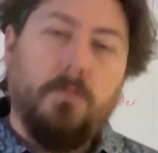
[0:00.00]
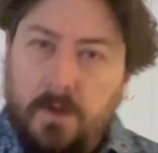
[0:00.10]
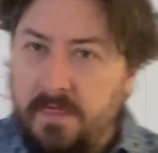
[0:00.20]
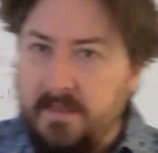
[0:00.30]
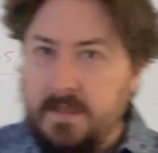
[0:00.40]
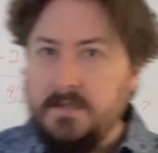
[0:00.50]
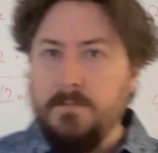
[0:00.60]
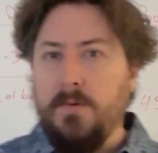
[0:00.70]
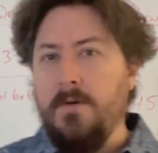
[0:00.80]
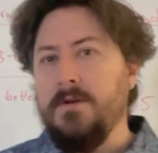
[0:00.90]
one thing that's
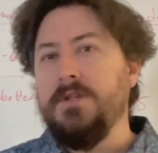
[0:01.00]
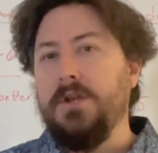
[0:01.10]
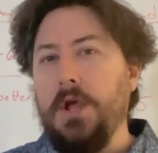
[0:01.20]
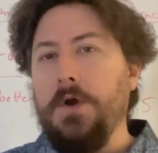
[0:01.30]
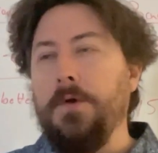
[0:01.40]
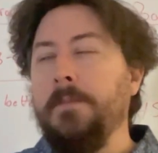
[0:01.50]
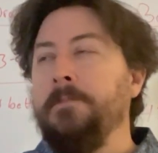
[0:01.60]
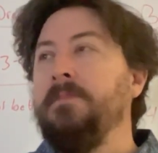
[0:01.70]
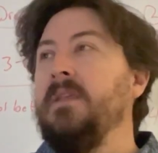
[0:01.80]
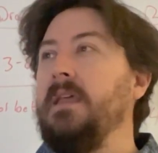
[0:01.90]
important to note
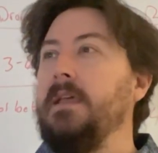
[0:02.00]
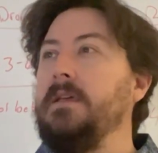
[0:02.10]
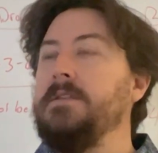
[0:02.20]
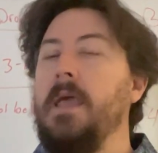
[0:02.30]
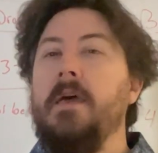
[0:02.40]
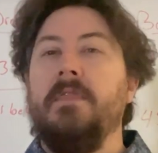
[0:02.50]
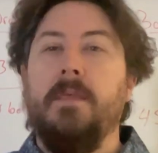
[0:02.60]
is